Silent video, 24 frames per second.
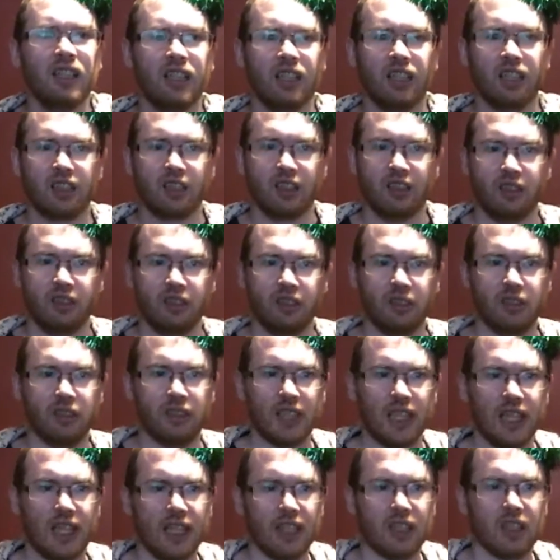here comes
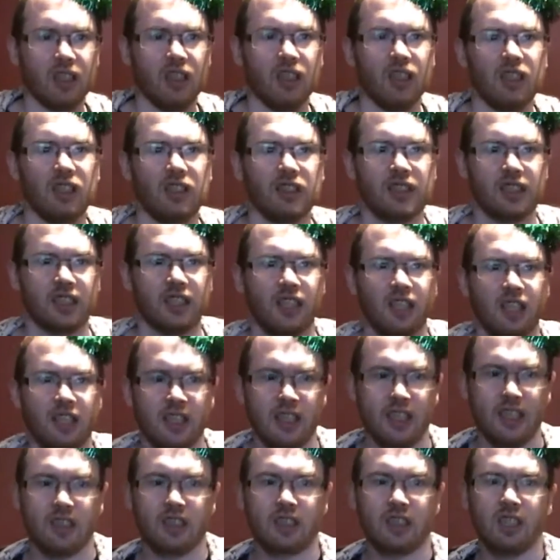Santa Claus,
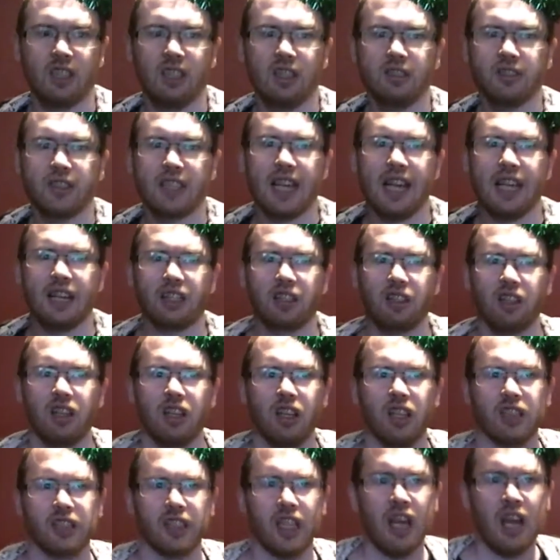here comes Santa
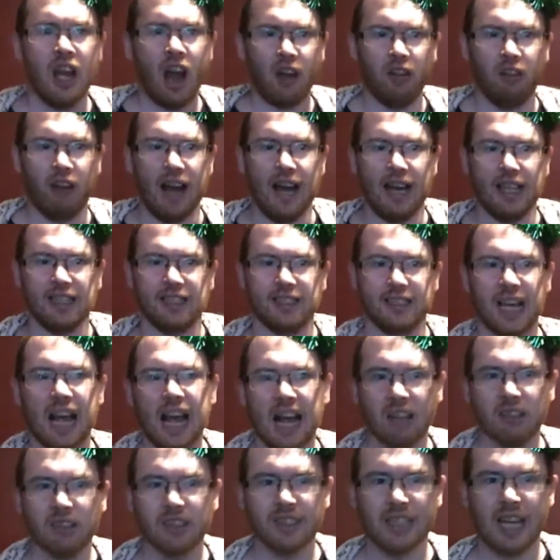Claus, right
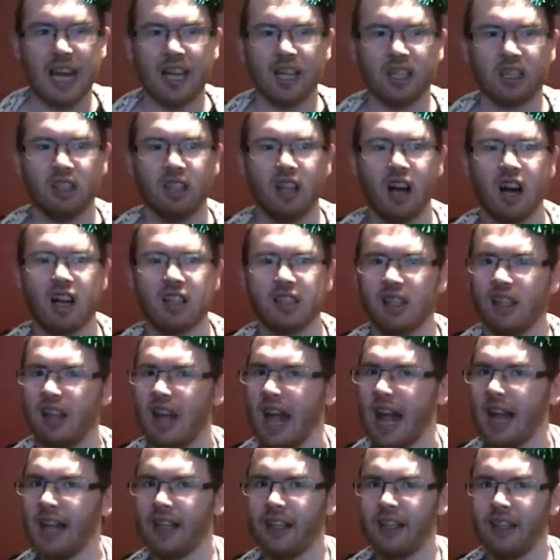down Santa Claus
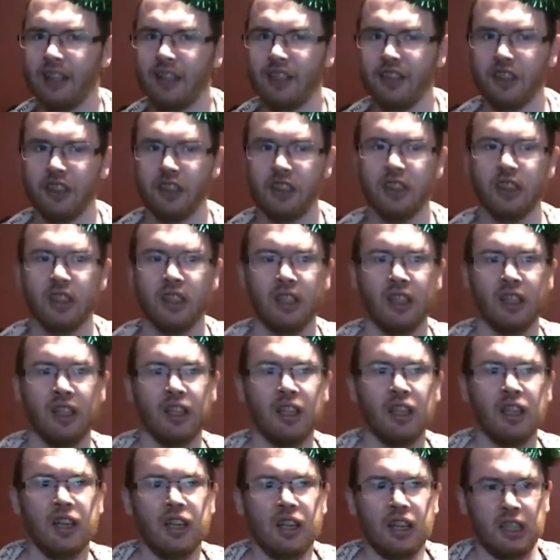Lane.
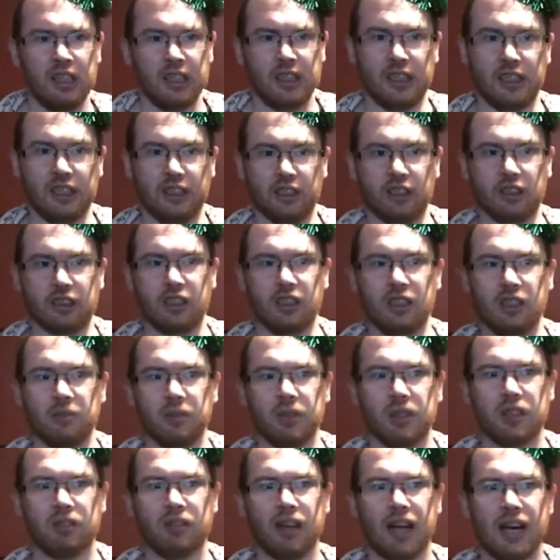He'll come
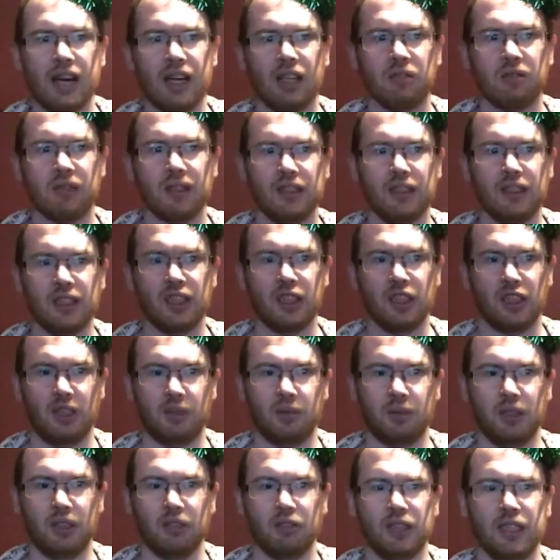around when the
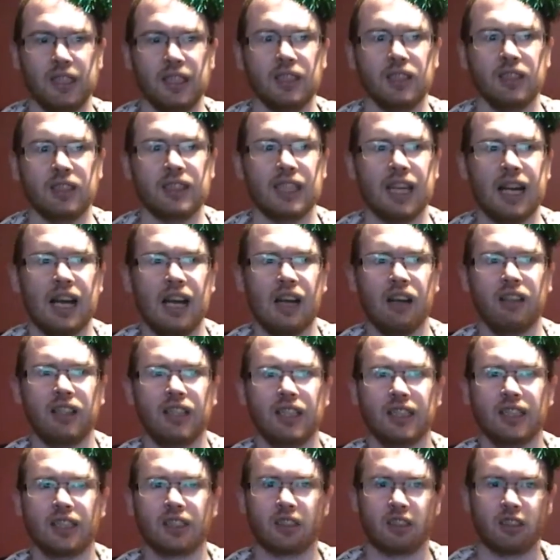chimney rings out,
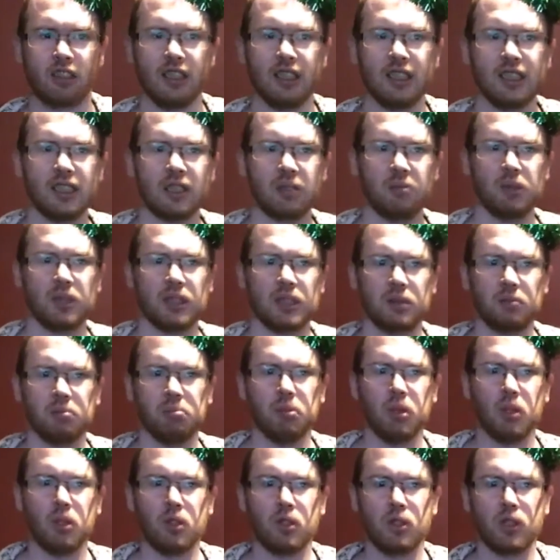it's Christmas
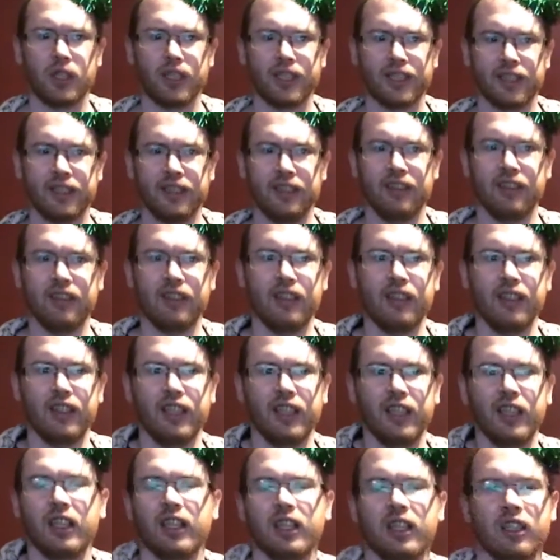morn
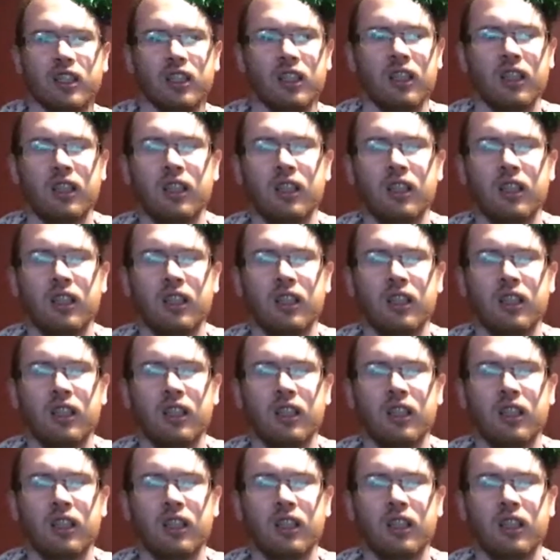again.